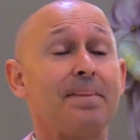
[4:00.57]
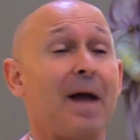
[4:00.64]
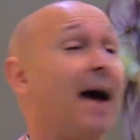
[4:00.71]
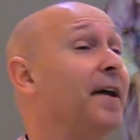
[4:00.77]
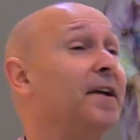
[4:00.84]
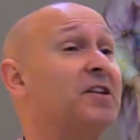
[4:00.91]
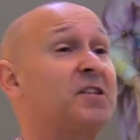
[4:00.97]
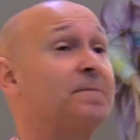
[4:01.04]

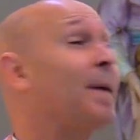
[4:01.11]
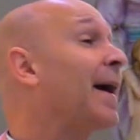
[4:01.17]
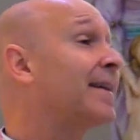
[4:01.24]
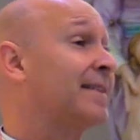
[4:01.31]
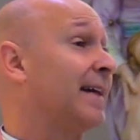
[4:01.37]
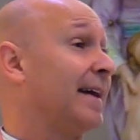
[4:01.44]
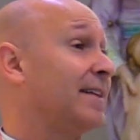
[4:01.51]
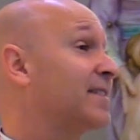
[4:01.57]

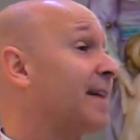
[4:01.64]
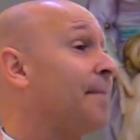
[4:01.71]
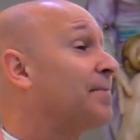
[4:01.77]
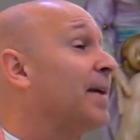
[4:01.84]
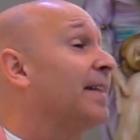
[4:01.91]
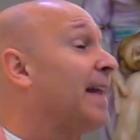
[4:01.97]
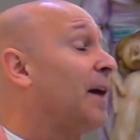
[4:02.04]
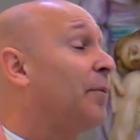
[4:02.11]
unexpected,
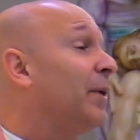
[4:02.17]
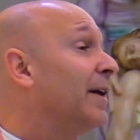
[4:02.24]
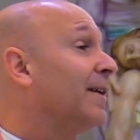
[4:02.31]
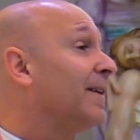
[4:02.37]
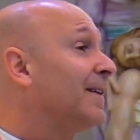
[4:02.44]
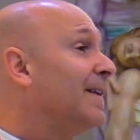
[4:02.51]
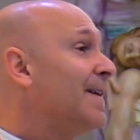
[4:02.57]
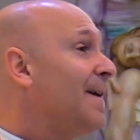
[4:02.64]
something that
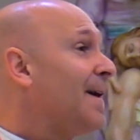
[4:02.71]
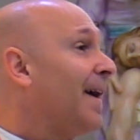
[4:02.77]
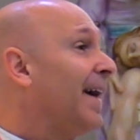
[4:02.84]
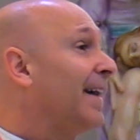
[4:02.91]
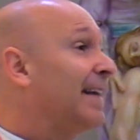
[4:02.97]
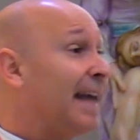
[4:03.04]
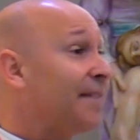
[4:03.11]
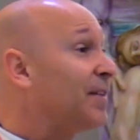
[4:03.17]
will
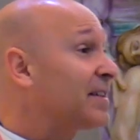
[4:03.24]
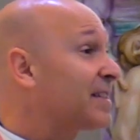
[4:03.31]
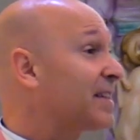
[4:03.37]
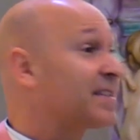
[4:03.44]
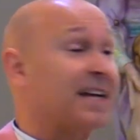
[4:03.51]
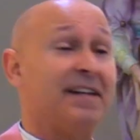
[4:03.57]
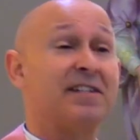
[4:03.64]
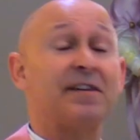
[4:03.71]
give us a
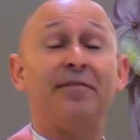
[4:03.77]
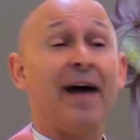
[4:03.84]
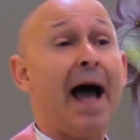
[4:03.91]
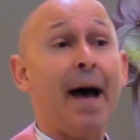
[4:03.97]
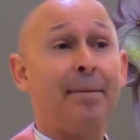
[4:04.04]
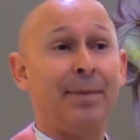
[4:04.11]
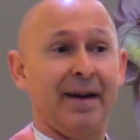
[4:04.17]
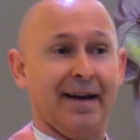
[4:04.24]
sense of
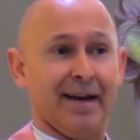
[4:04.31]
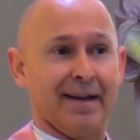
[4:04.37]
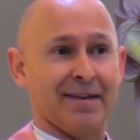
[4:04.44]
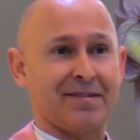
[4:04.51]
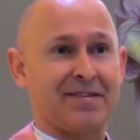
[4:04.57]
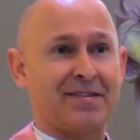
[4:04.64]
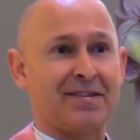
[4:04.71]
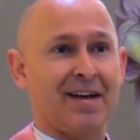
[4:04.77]

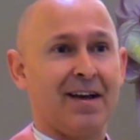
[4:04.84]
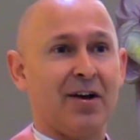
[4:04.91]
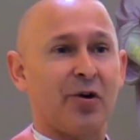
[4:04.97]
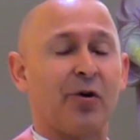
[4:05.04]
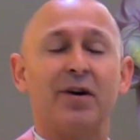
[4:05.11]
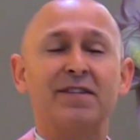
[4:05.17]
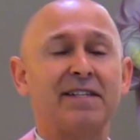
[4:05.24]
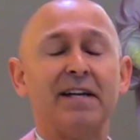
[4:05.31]
happiness
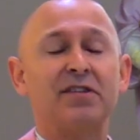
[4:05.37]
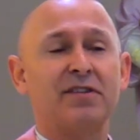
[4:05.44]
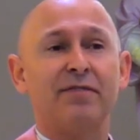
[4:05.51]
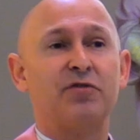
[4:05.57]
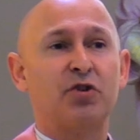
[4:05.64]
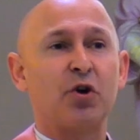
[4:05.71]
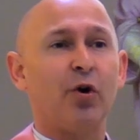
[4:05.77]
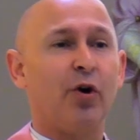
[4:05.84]
or a sense of
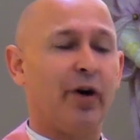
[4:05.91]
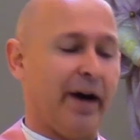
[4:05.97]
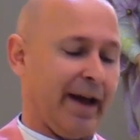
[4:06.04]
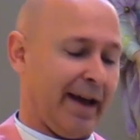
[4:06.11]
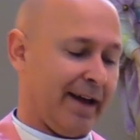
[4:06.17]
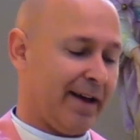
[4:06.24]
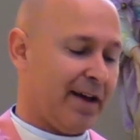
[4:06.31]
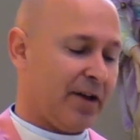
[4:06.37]
joy
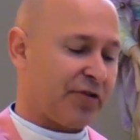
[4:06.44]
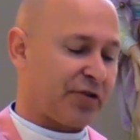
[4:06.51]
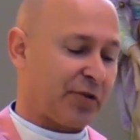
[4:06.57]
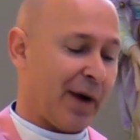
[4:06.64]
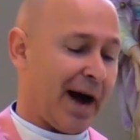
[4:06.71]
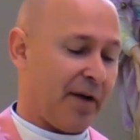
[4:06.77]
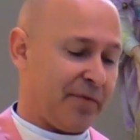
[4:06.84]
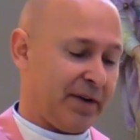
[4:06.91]

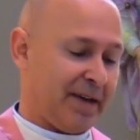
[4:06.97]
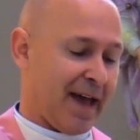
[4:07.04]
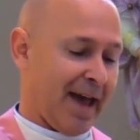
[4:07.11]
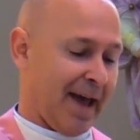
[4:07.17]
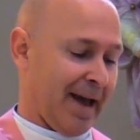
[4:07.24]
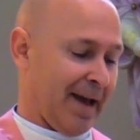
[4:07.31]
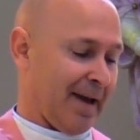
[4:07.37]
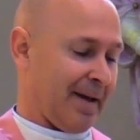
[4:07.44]
throughout the day.